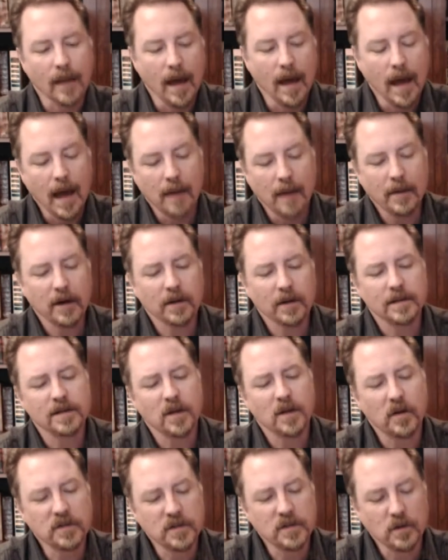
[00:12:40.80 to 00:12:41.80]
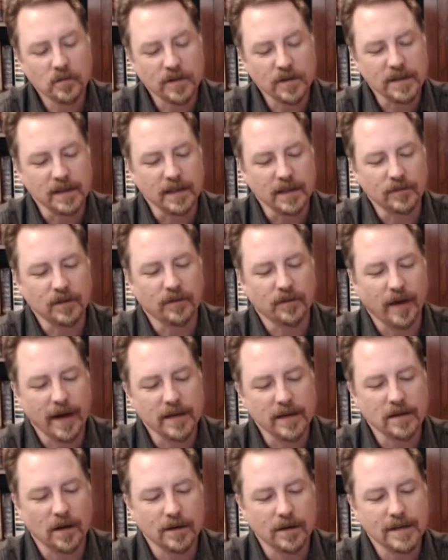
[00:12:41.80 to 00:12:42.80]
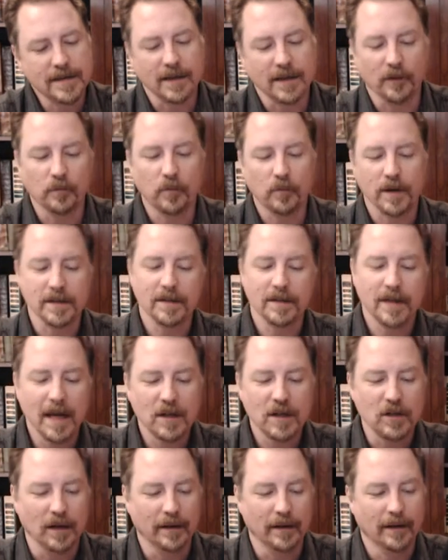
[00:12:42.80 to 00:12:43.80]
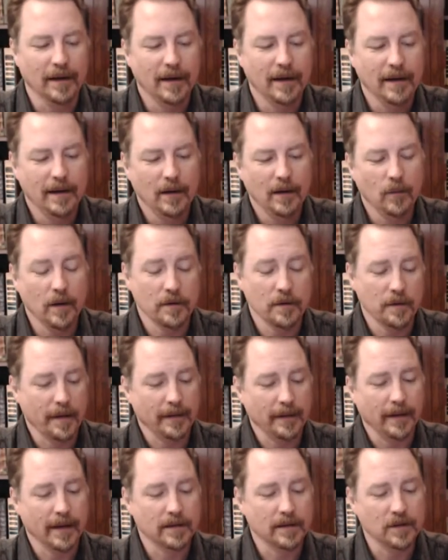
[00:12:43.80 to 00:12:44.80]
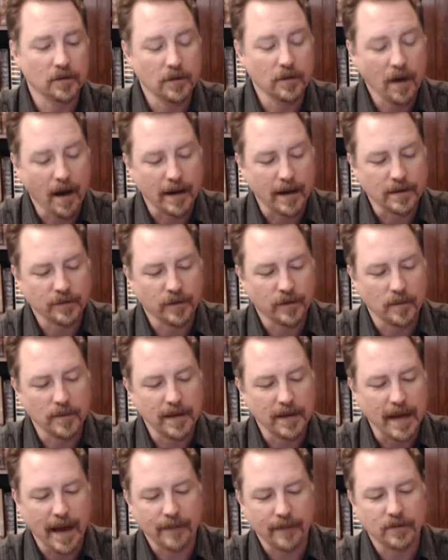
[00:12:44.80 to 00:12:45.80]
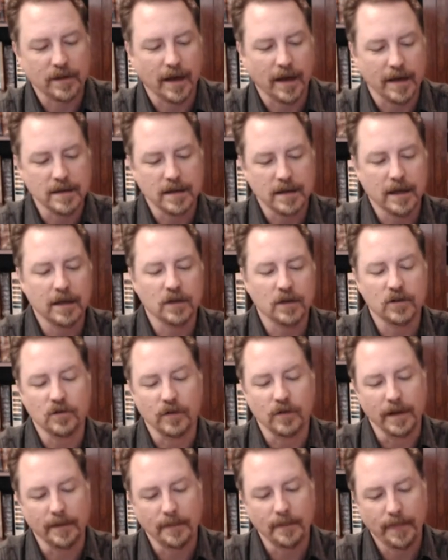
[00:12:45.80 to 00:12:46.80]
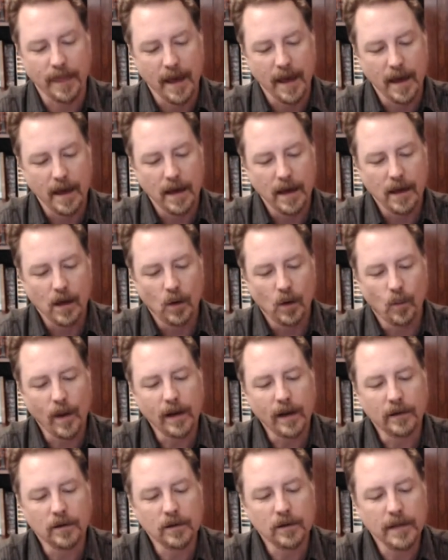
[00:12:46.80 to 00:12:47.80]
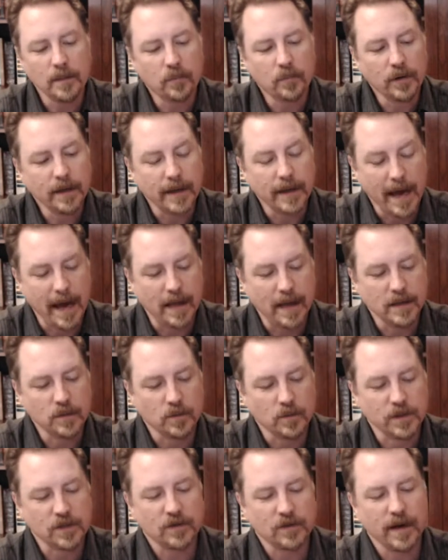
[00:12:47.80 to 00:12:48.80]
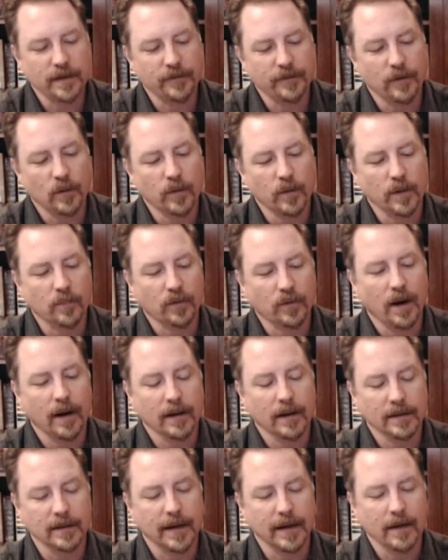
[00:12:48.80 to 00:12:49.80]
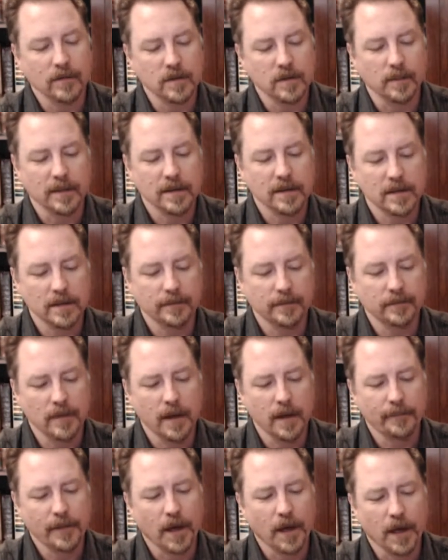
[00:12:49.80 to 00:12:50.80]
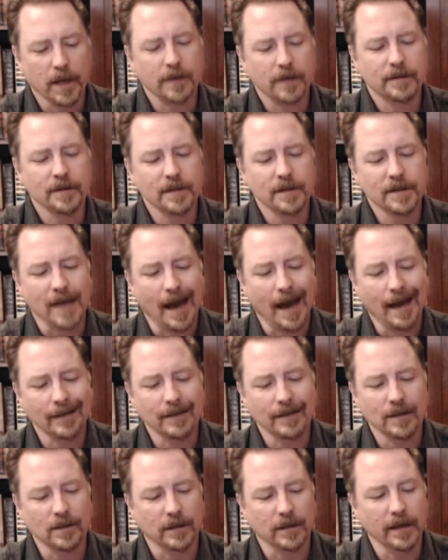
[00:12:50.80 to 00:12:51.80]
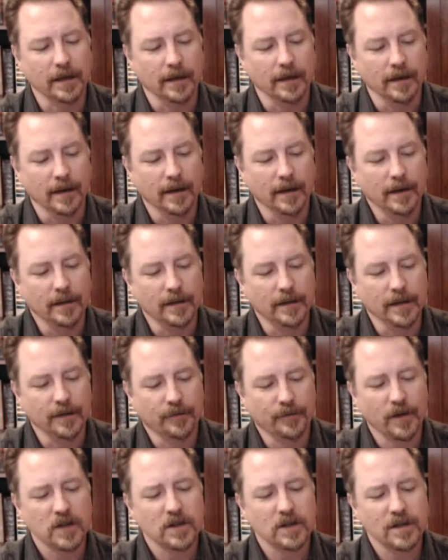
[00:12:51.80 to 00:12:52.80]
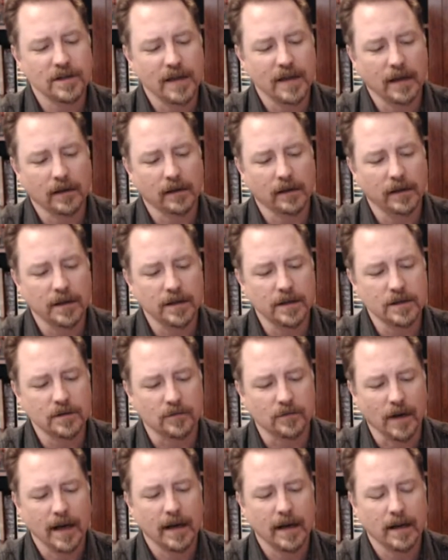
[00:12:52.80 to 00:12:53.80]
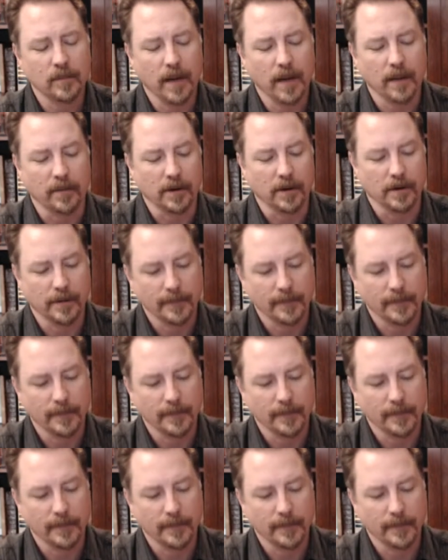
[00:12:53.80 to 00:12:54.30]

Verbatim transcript: Americans also received advice on self presentation, whether they liked it or not, from the advertising industry. While early print ads were straightforward product announcements Eaton's Highland Linen, the freshest and cleanest writing paper,